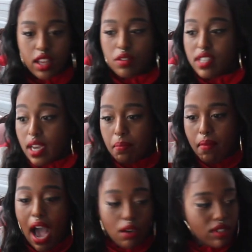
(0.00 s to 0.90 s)
there was like
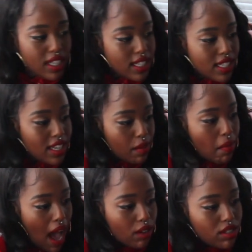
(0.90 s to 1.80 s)
mountains
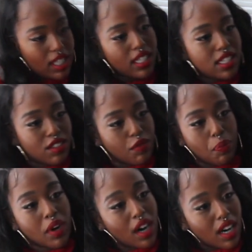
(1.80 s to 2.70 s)
and mountains
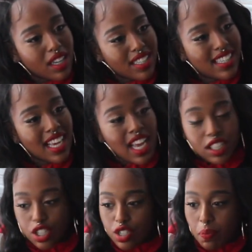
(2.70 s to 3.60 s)
of books
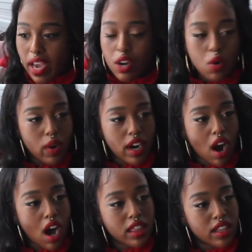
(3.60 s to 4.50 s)
just by
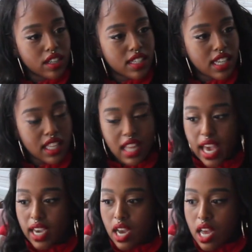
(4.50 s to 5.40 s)
queer authors, and
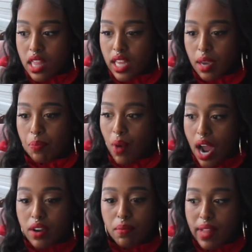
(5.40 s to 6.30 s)
like
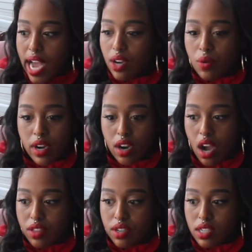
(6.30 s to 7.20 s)
brown and black
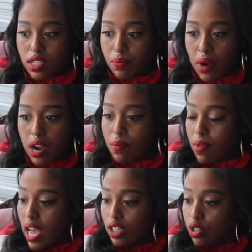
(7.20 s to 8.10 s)
queer authors and brown
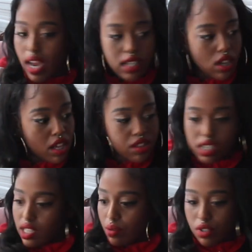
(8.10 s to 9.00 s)
and black trans
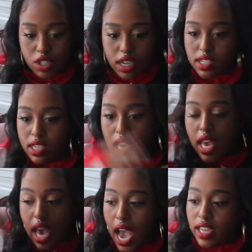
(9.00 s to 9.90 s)
authors that were just,
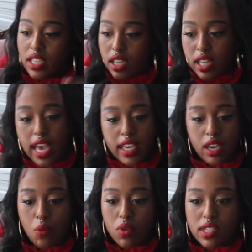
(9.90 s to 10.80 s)

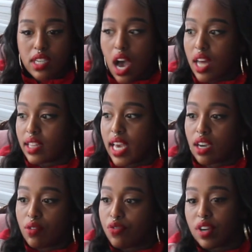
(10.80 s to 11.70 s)
it was not
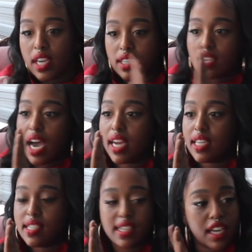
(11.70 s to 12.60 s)
like a freaking
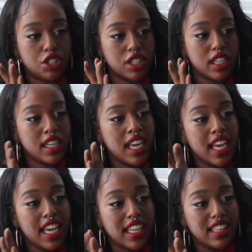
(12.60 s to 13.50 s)
tiny section
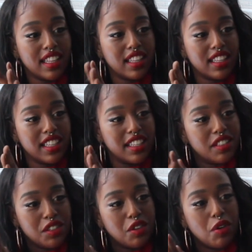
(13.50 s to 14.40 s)
in
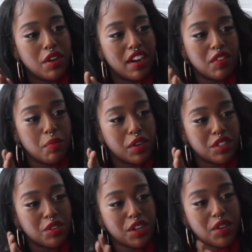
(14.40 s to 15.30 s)
the whatever
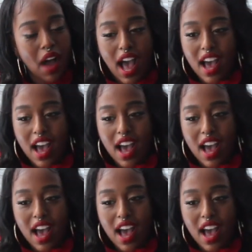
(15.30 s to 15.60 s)
bookstore you